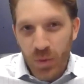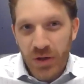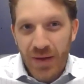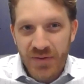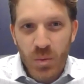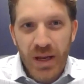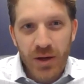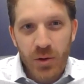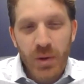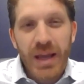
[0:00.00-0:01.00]
when you have
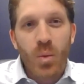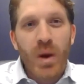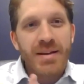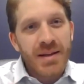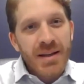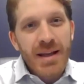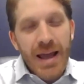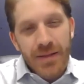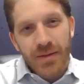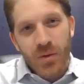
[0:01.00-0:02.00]
sweaty or you get wet
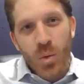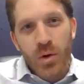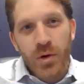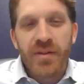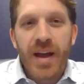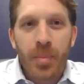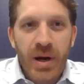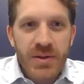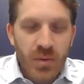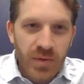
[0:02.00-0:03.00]
and the water
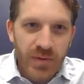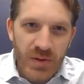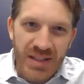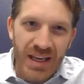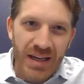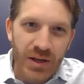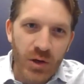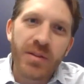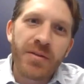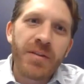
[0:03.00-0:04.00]
evaporates off of your skin and
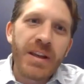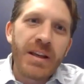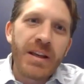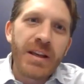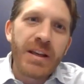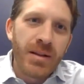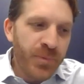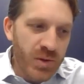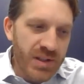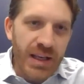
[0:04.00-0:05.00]
you can
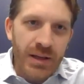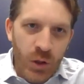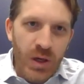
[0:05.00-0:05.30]
feel your